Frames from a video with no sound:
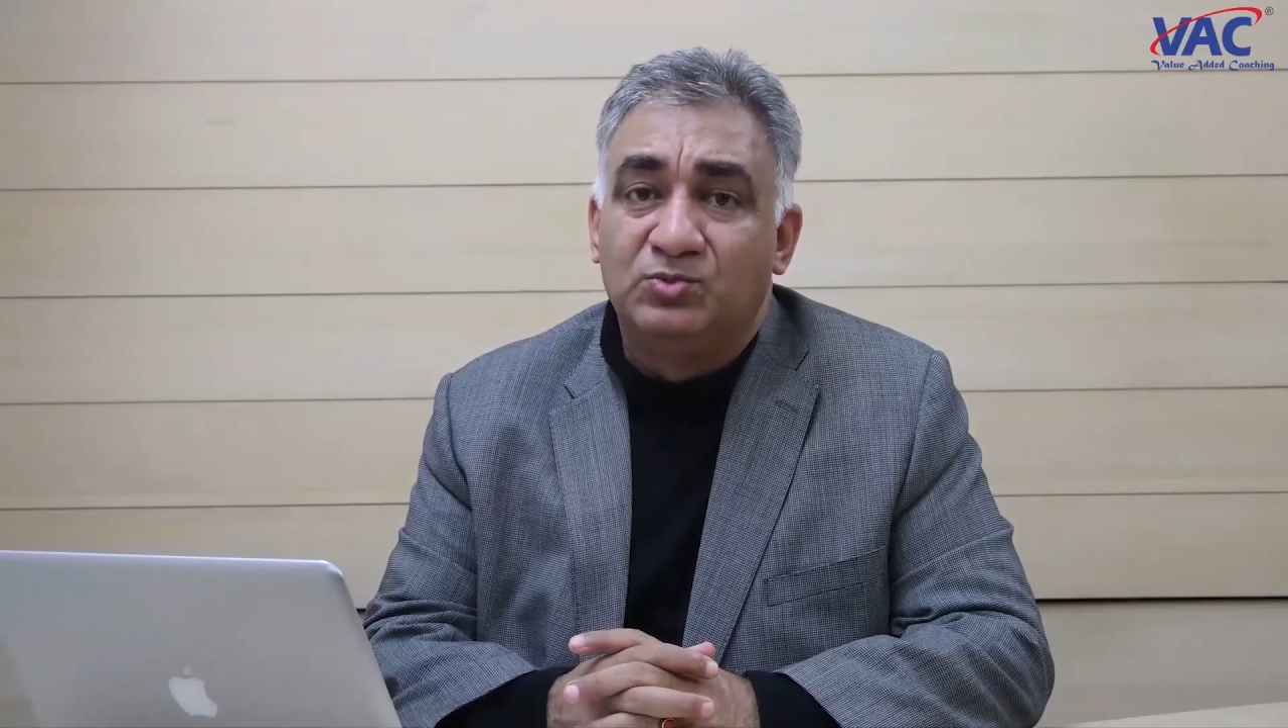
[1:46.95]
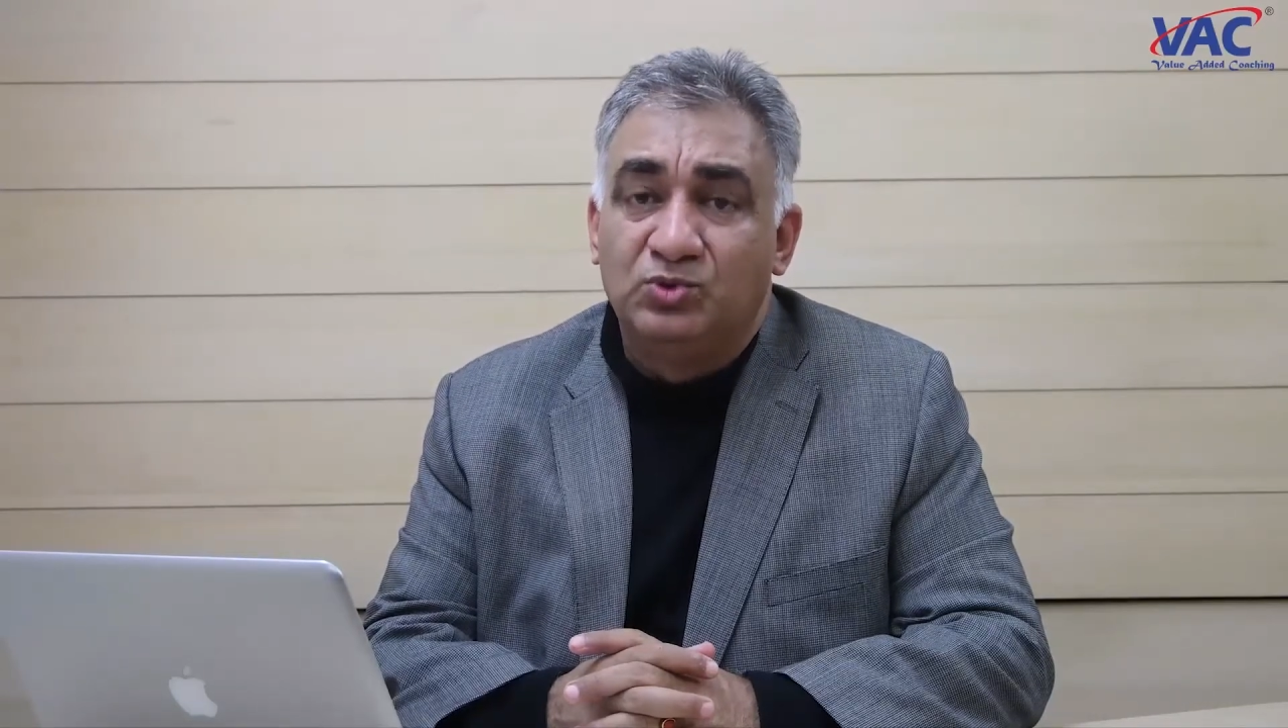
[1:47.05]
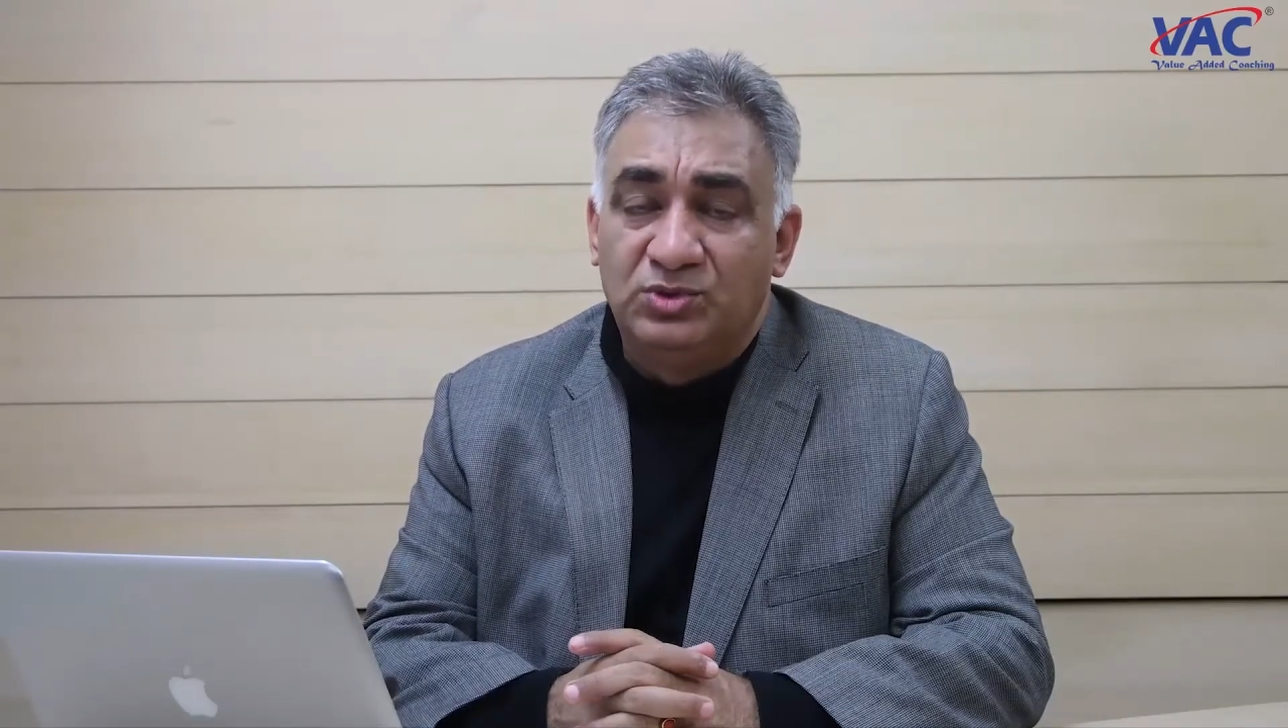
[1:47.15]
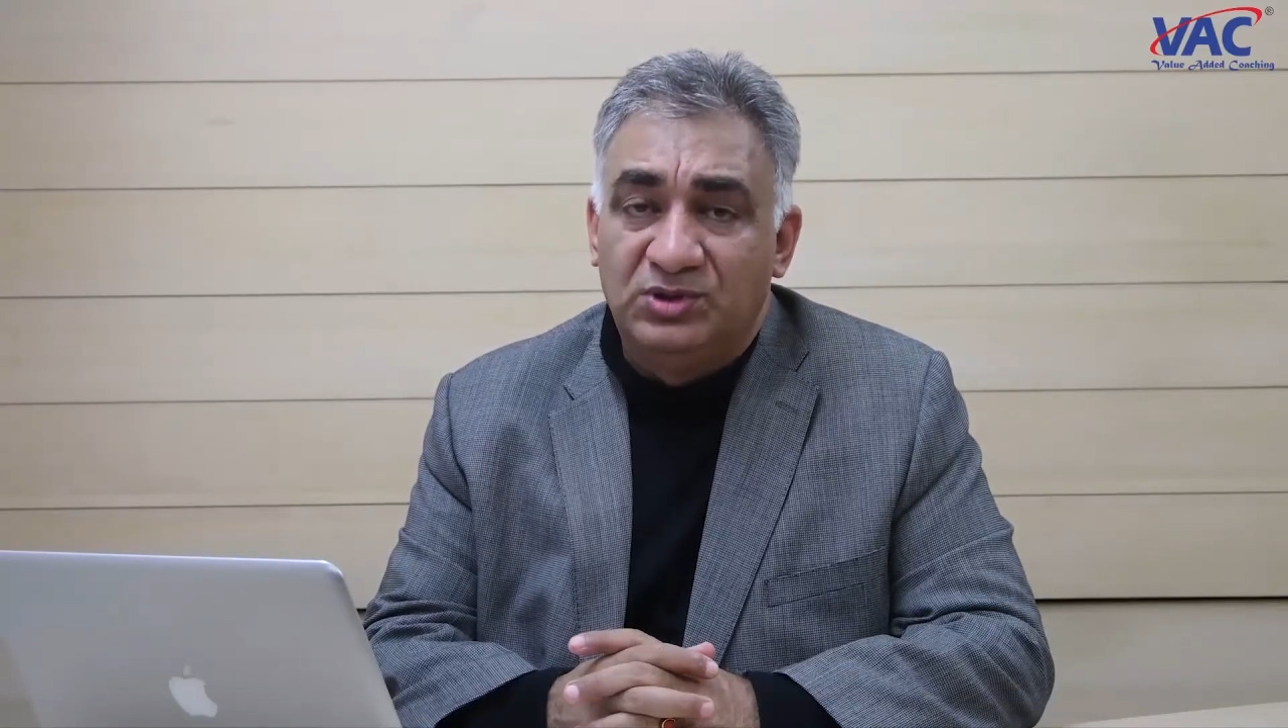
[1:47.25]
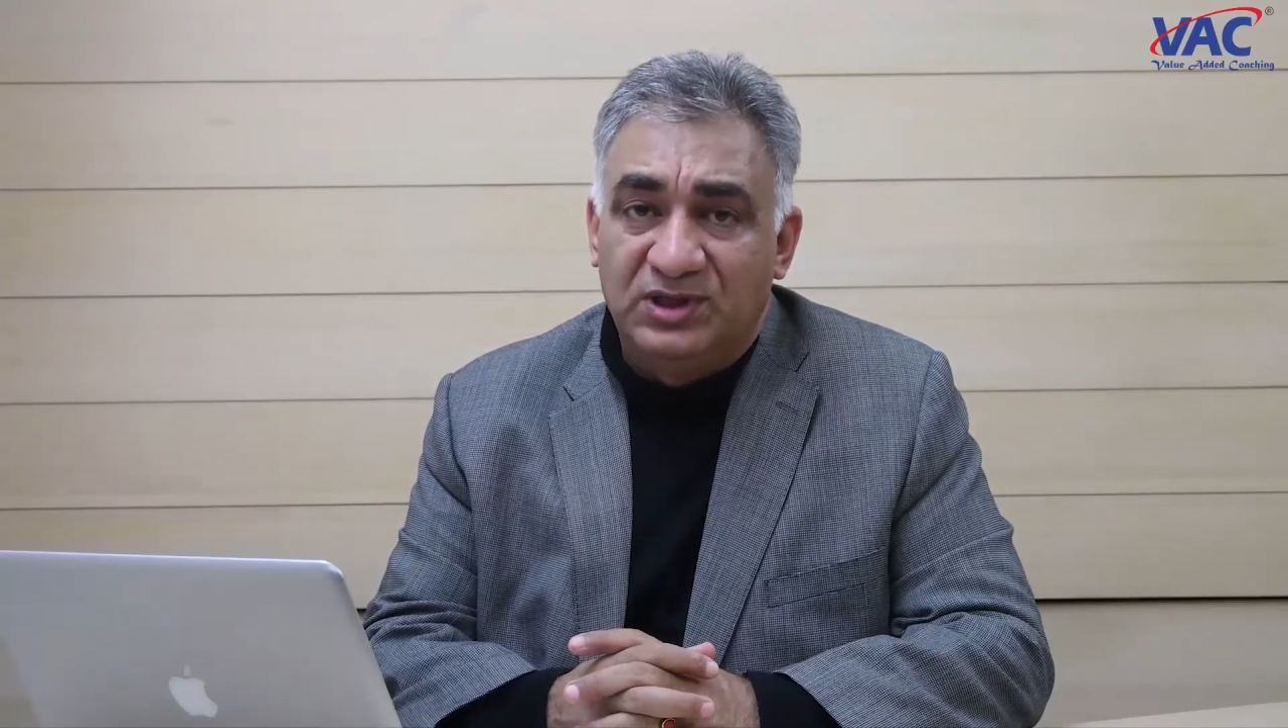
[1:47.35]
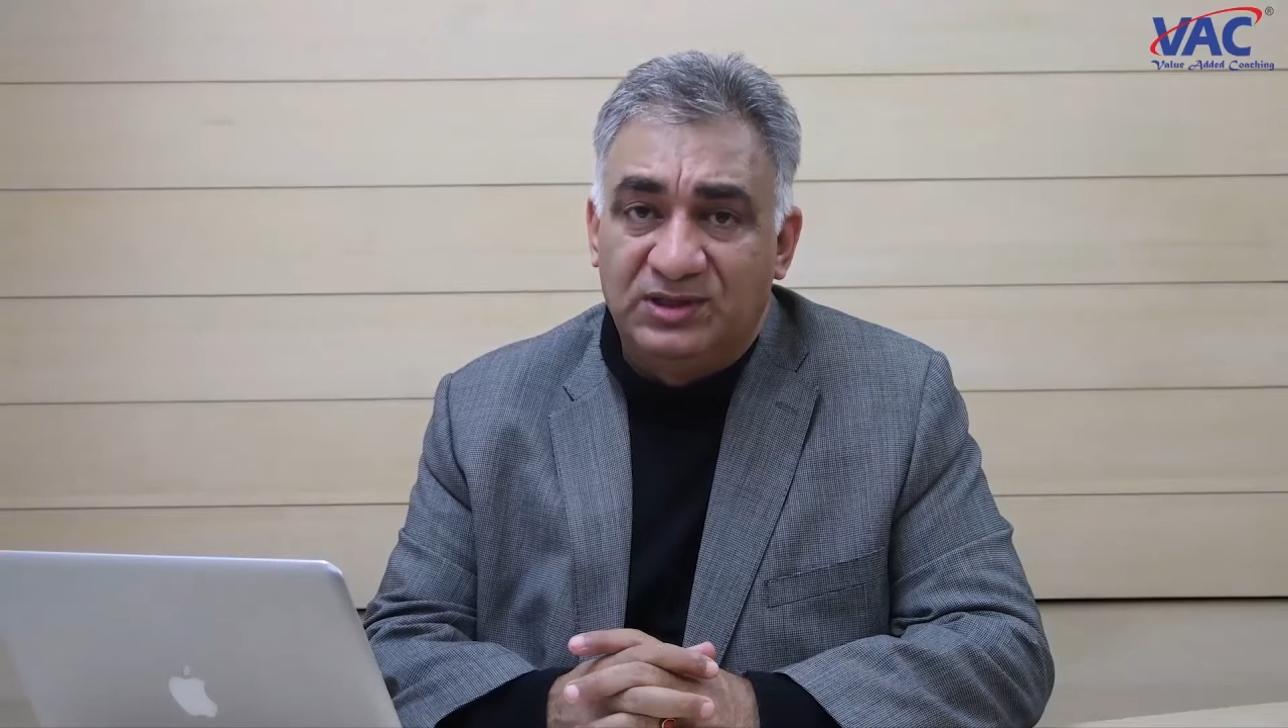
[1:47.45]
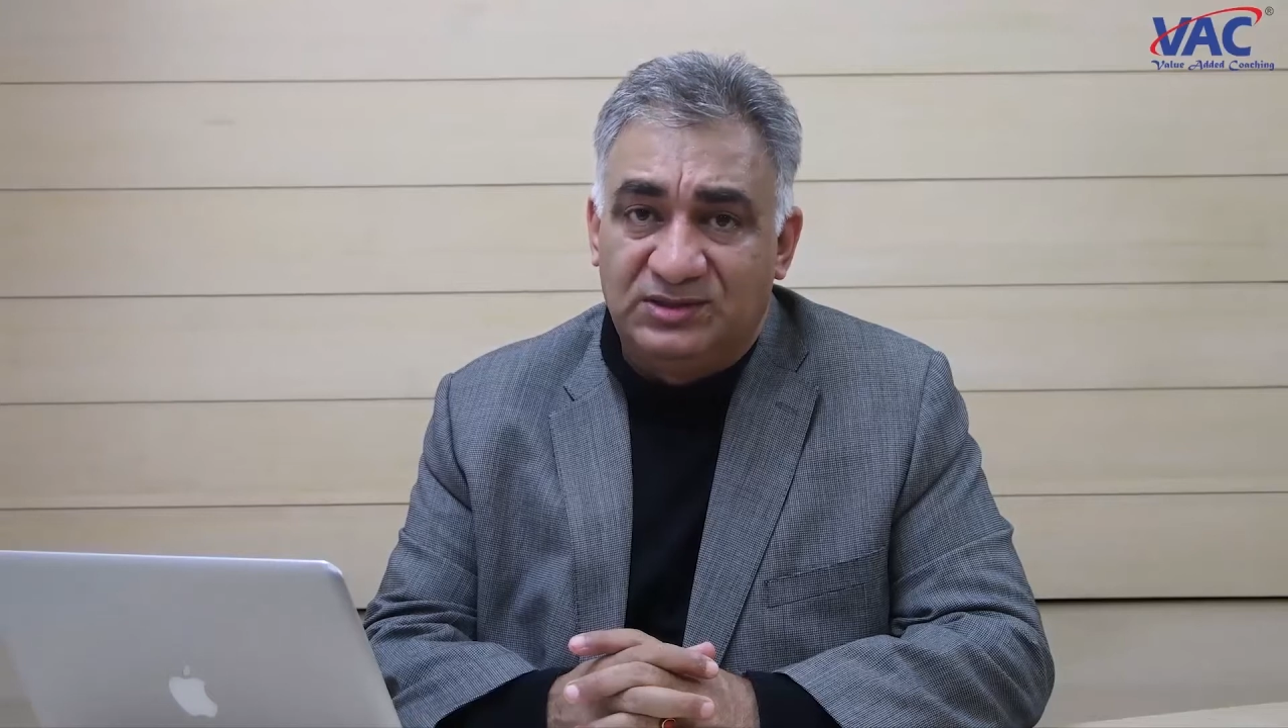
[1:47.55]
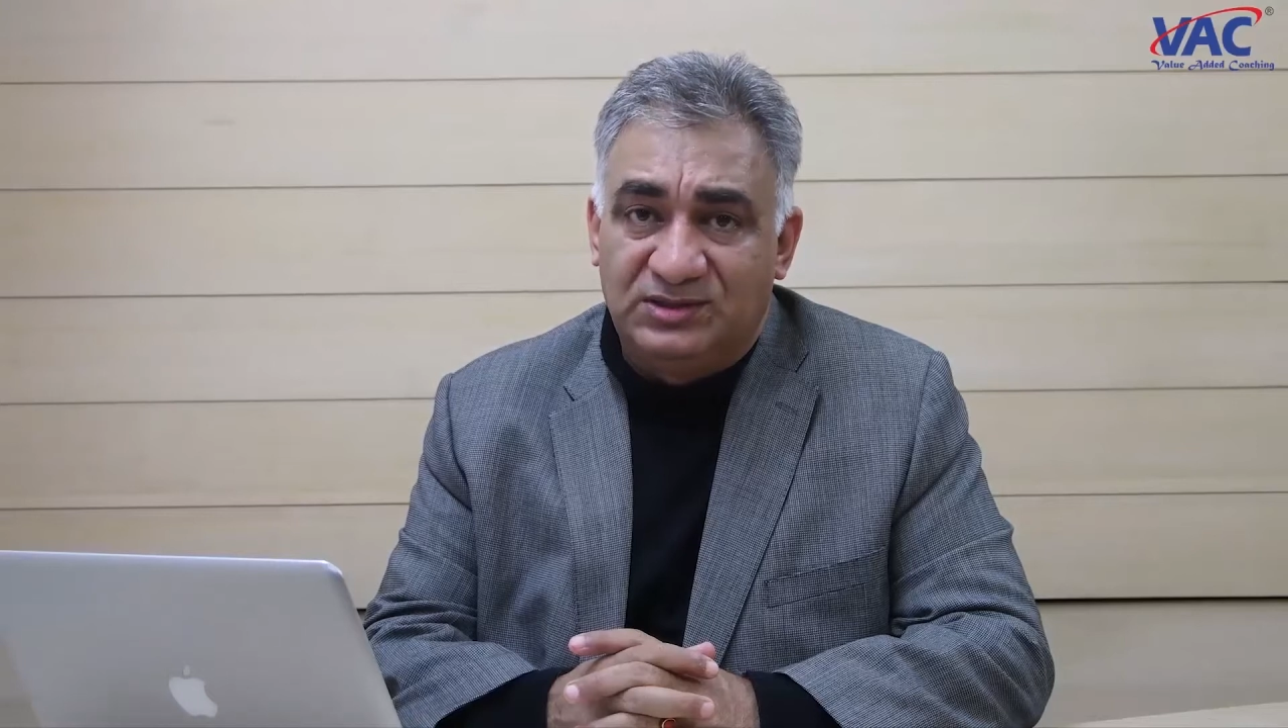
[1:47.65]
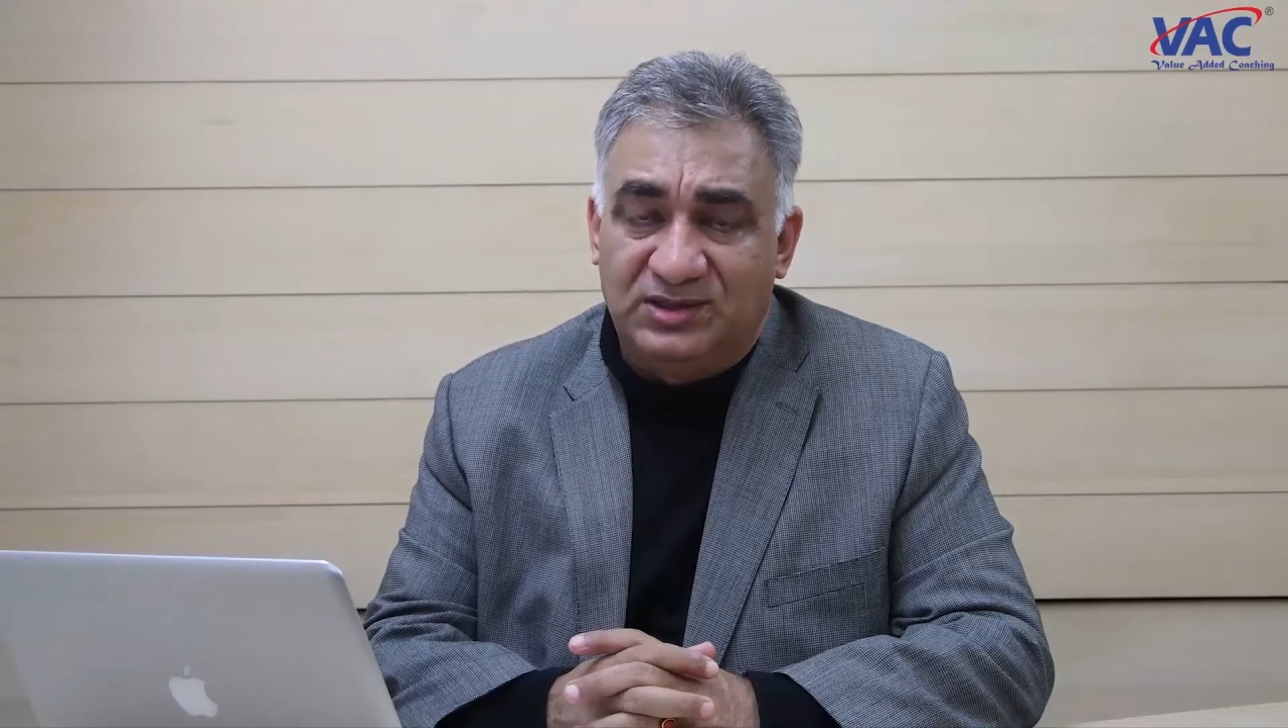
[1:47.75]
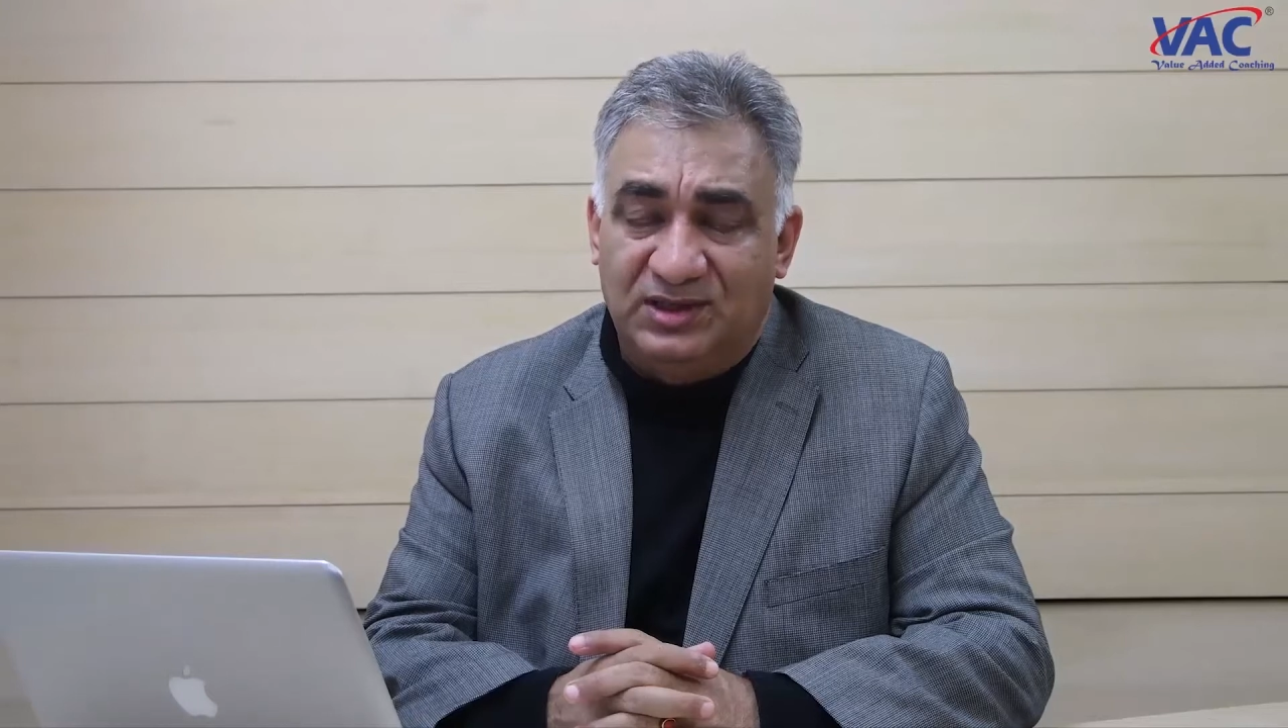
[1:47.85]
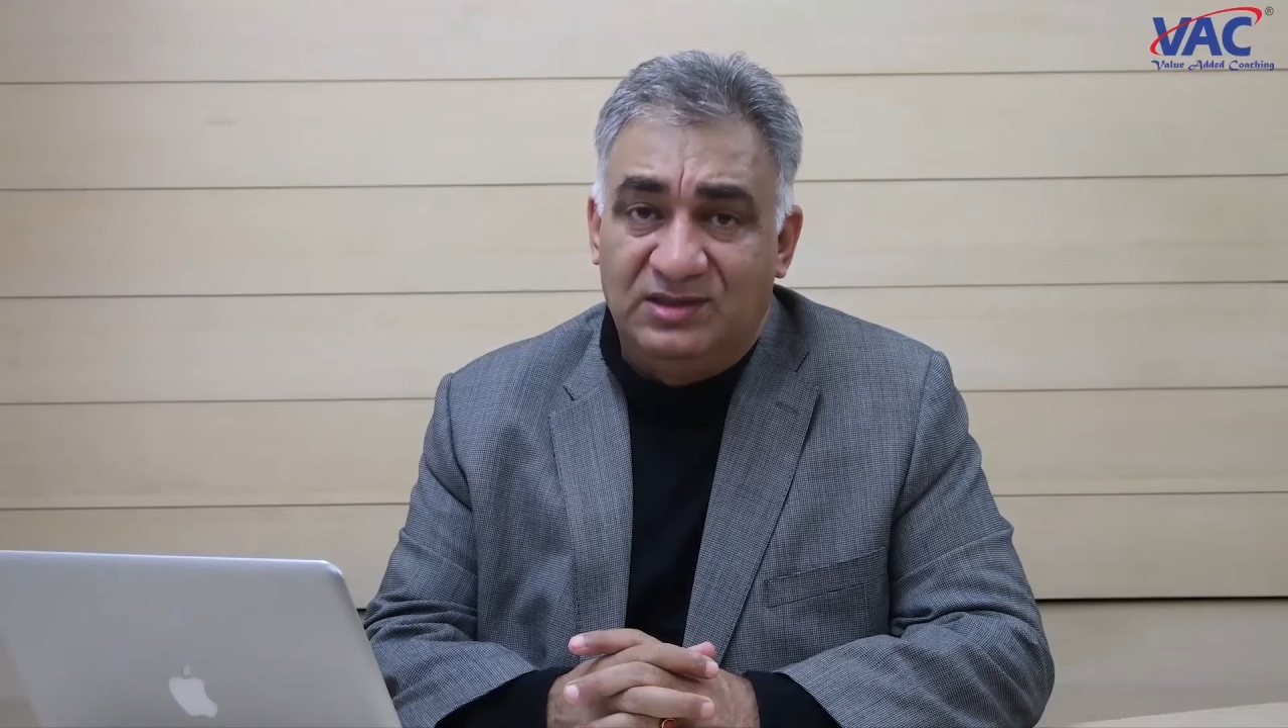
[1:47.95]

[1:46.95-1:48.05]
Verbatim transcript: smoothness